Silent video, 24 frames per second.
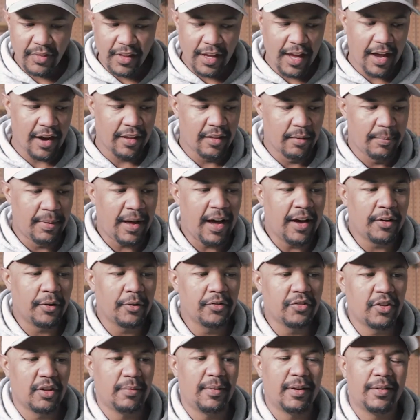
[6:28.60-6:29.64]
out of the bottle,
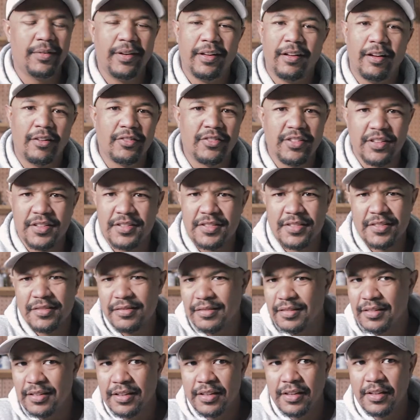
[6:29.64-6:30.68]
so I'm like, well, I'll just
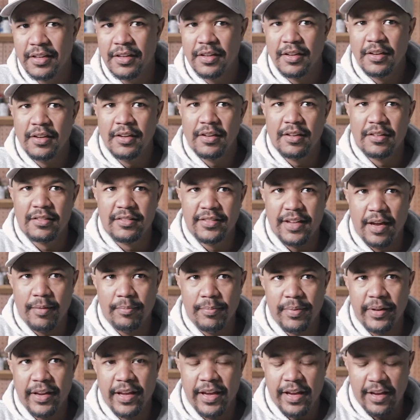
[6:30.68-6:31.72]

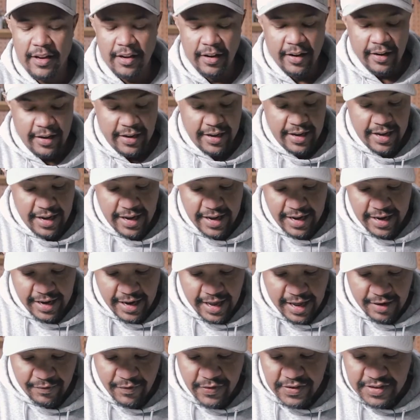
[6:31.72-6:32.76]
dump it in. And
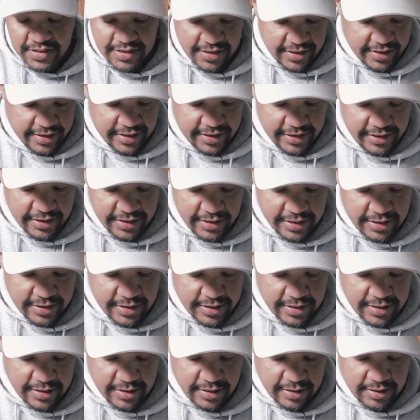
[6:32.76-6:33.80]
obviously,
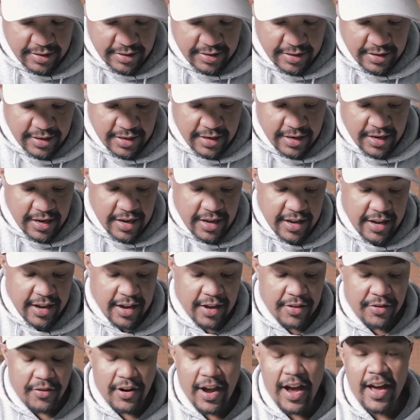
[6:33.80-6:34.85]

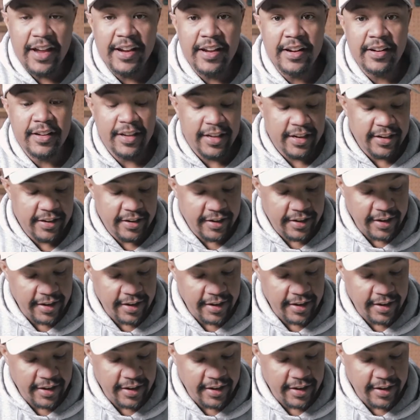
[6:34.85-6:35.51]
either I didn't get it